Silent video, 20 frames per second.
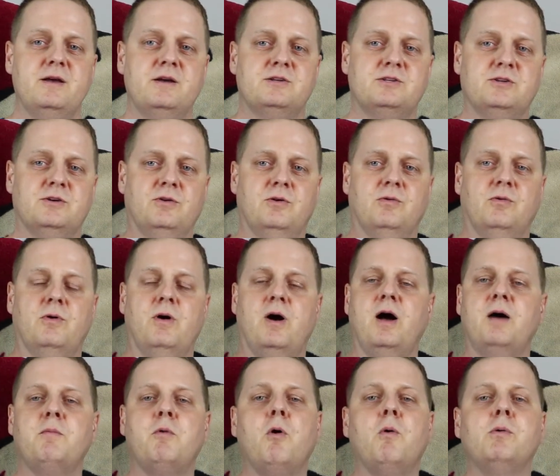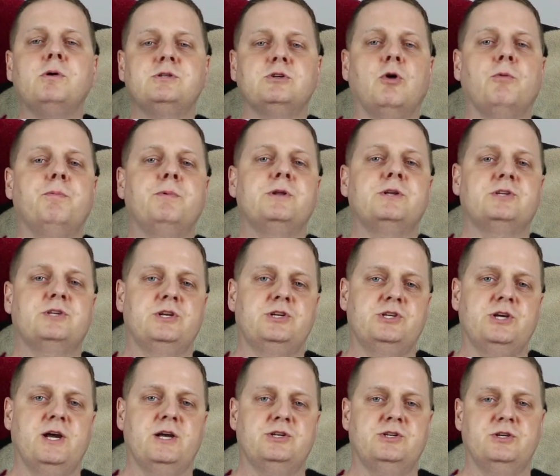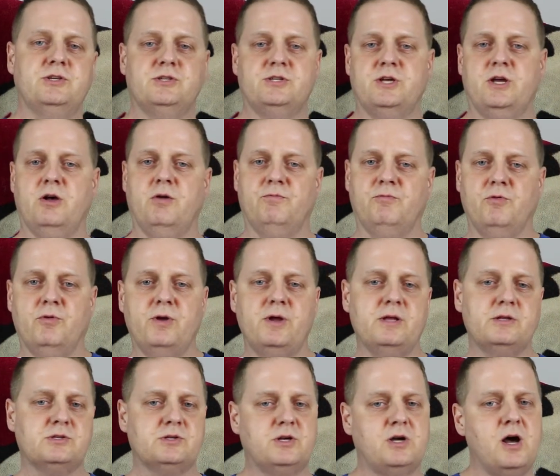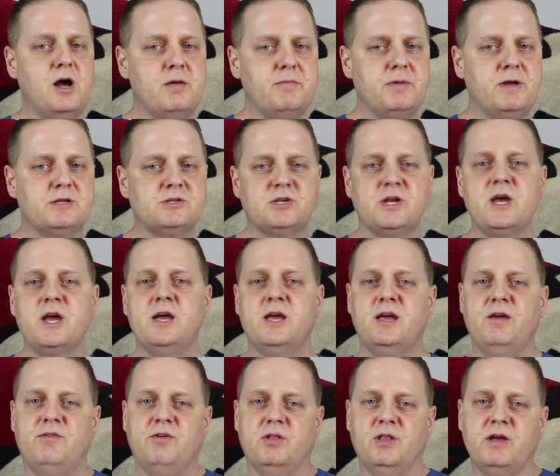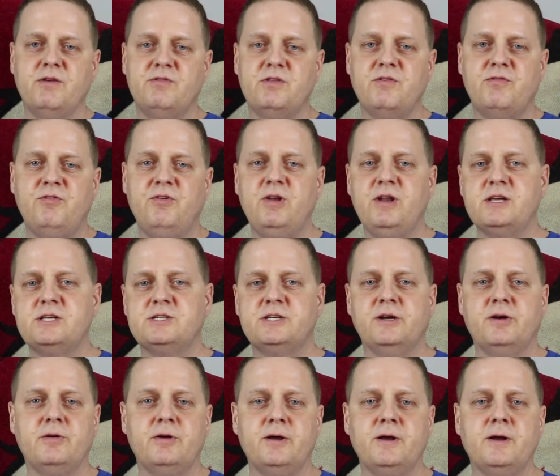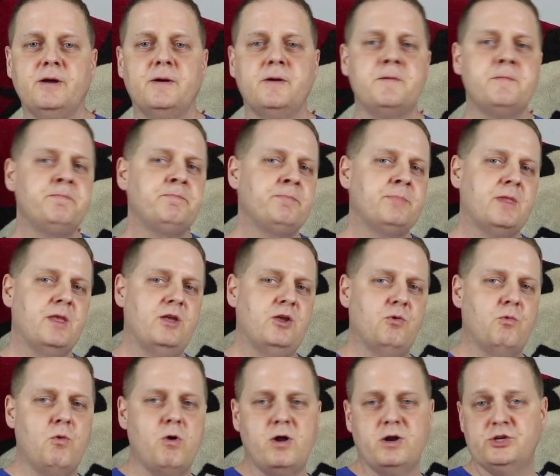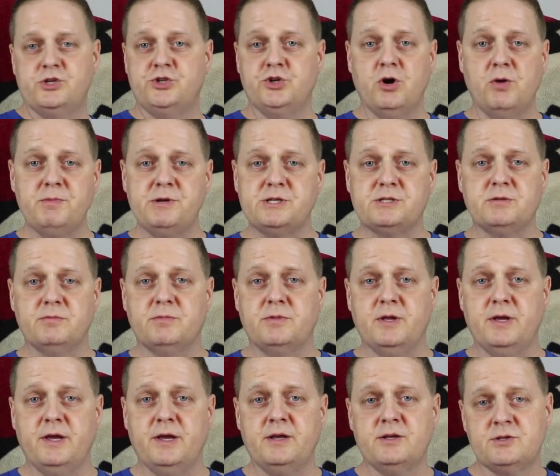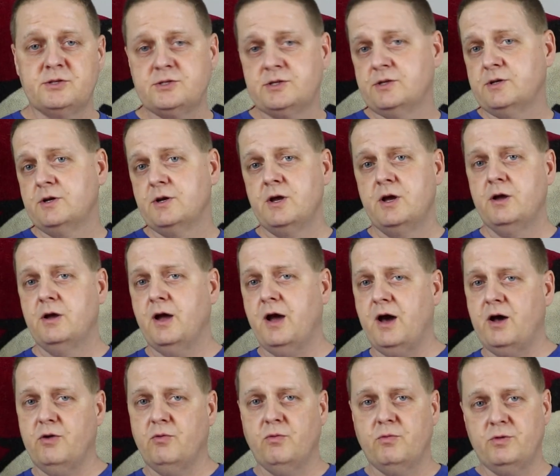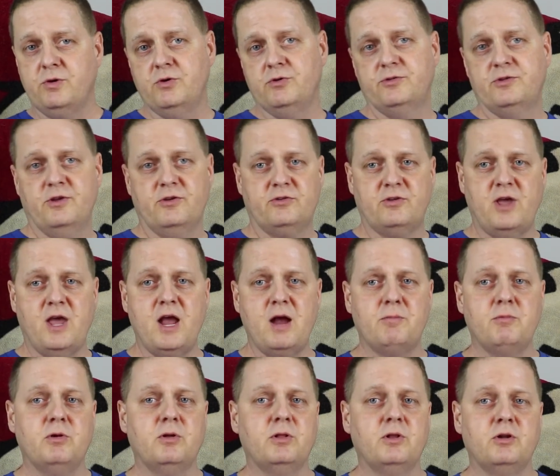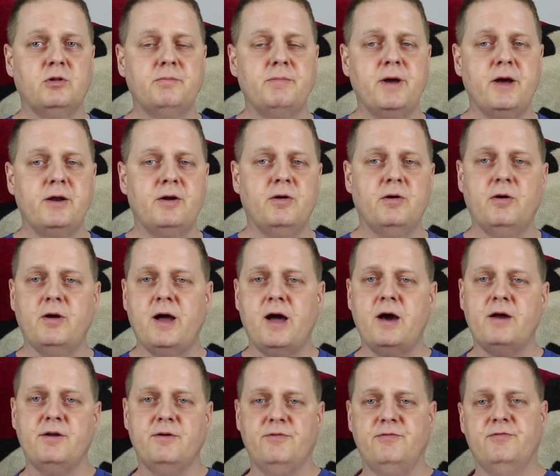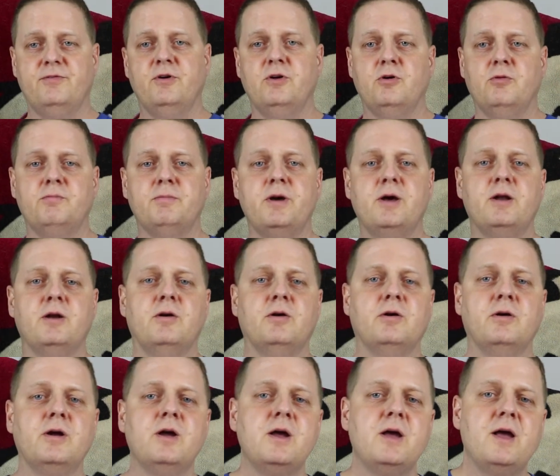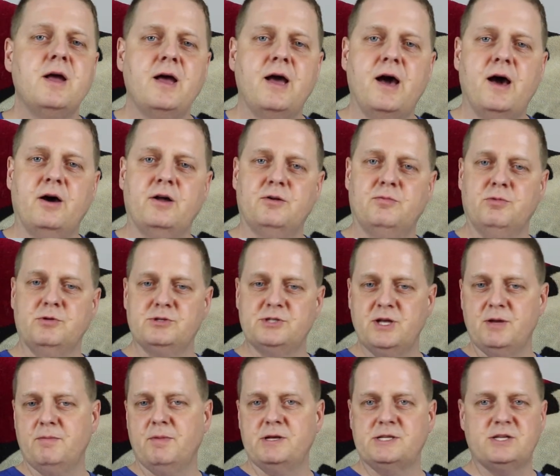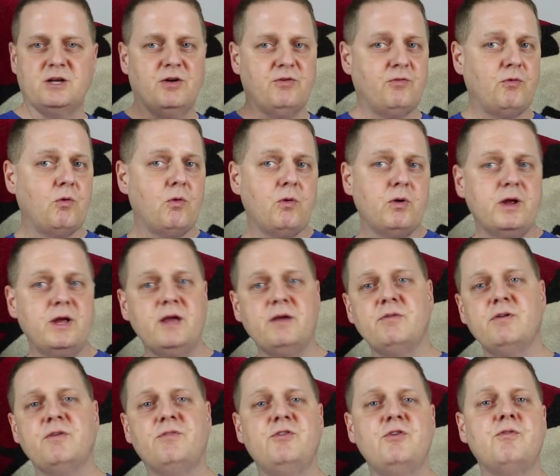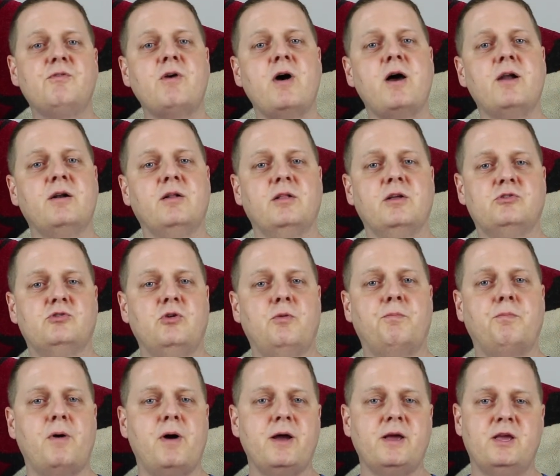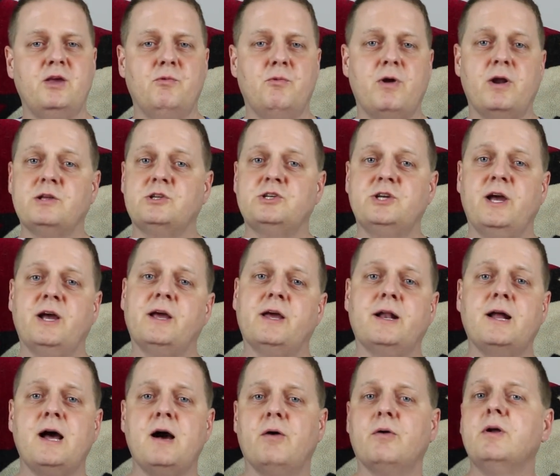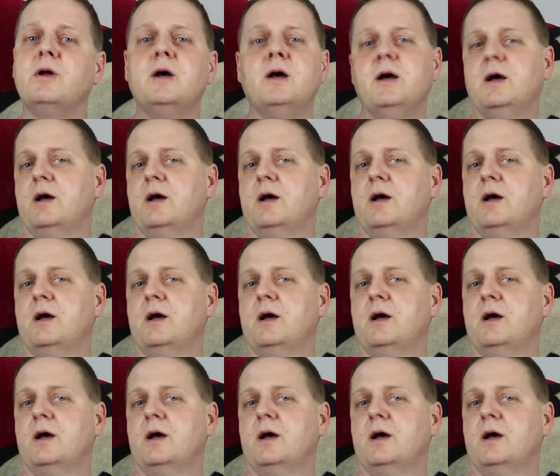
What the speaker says: So I'm always open to suggestions, helpful hints, comments. If you live in the Phoenix area, and you want to show me some things, how to use this camera a little better, how to film better, how to present myself, or even if you've got an electric bike, you want to check it out.